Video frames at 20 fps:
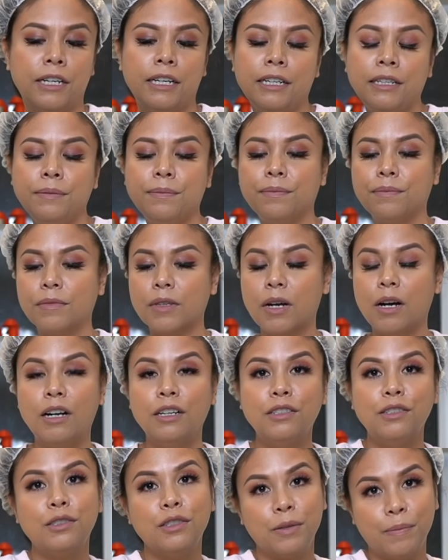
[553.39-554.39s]
it
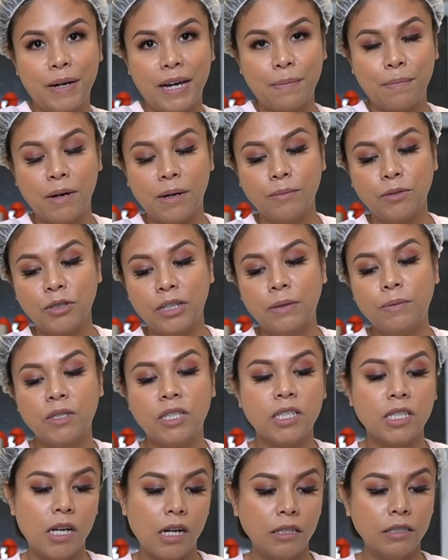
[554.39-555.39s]
onto the bath bomb tray, which
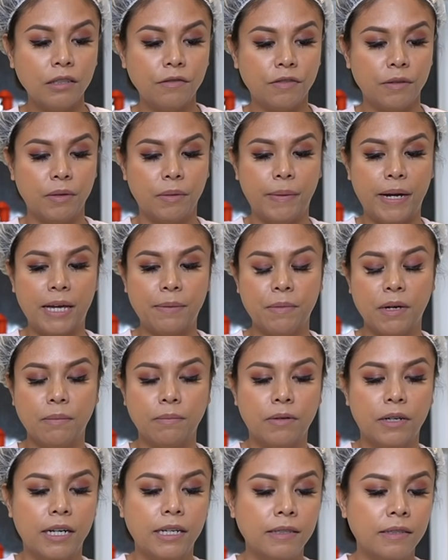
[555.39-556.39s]
is also from the bath bomb
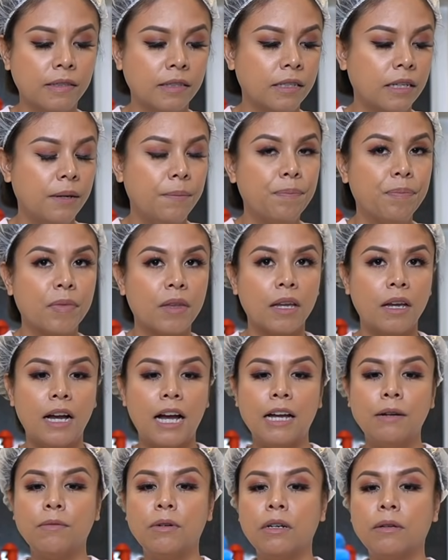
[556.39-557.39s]
press,
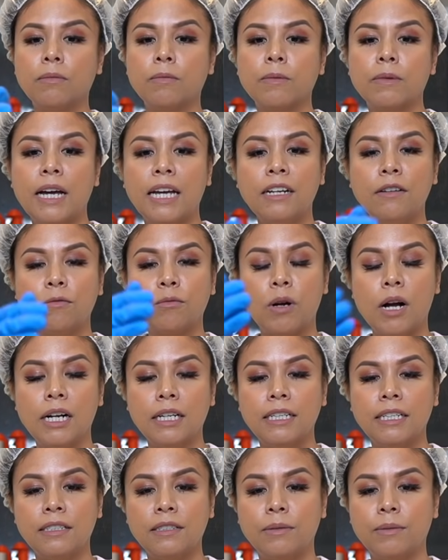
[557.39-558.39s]
I will kind of
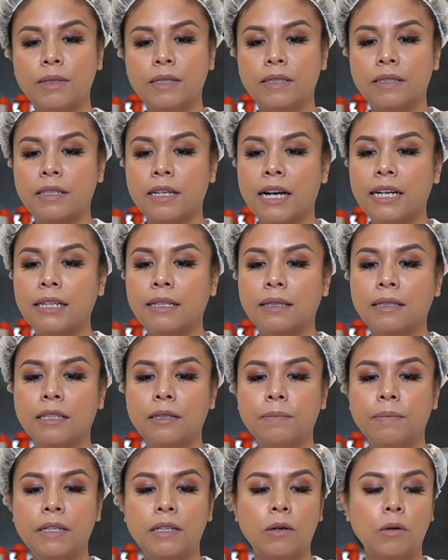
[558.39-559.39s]
rock it to its side a
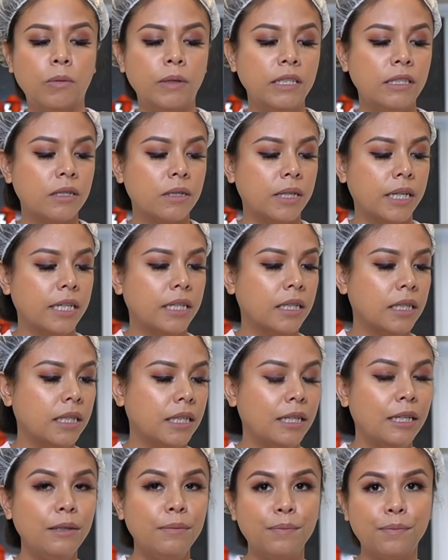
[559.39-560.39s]
little bit, always
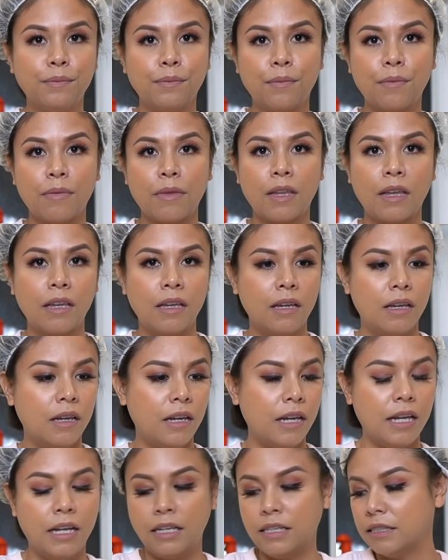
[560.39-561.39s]
cradling it.
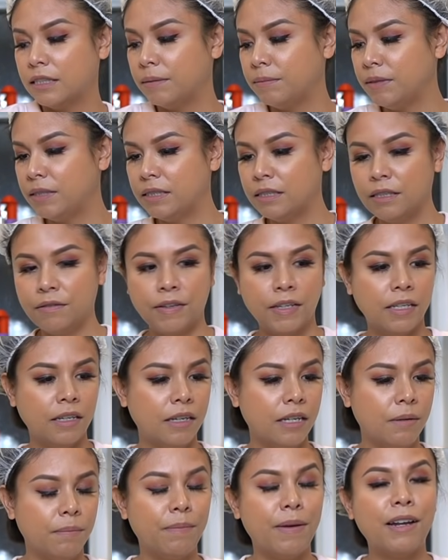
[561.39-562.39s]
And let me see if I can
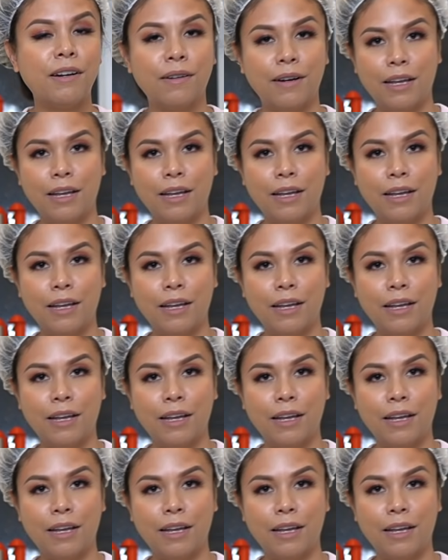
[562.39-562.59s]
get a better